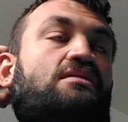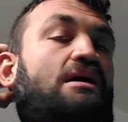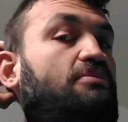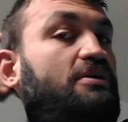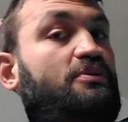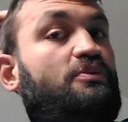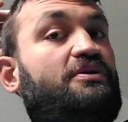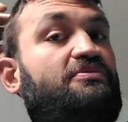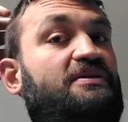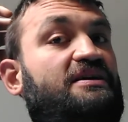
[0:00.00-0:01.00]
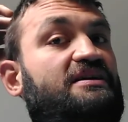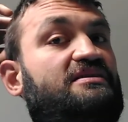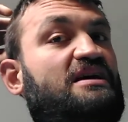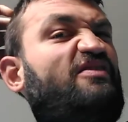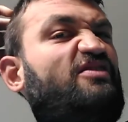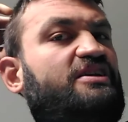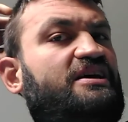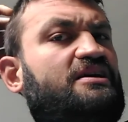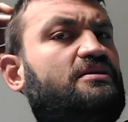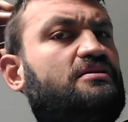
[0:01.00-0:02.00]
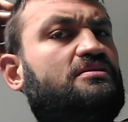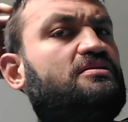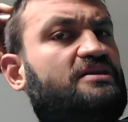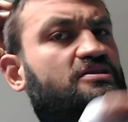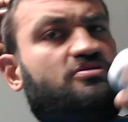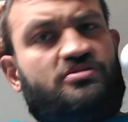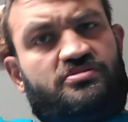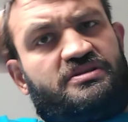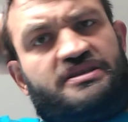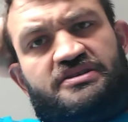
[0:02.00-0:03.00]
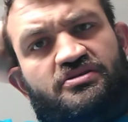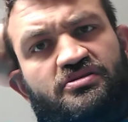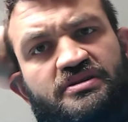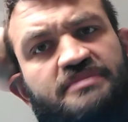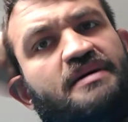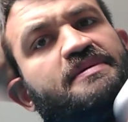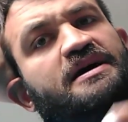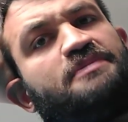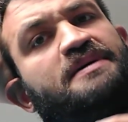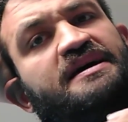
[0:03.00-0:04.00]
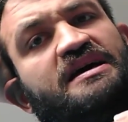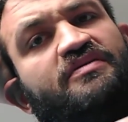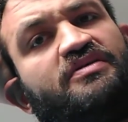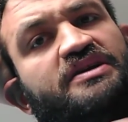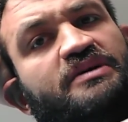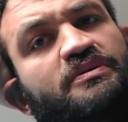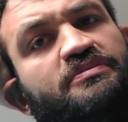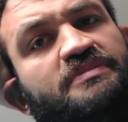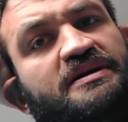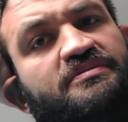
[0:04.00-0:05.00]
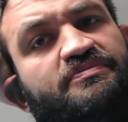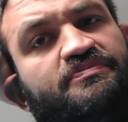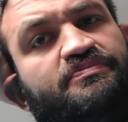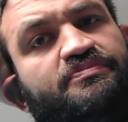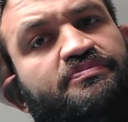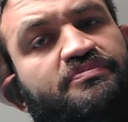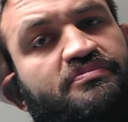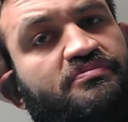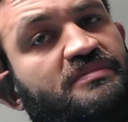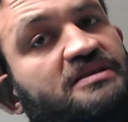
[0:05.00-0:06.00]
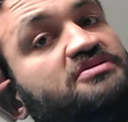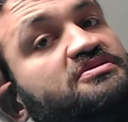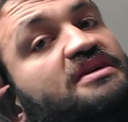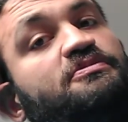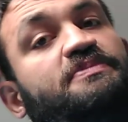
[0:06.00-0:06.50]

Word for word: I bring with me every day. These are these are in my backpack every day with me. There's another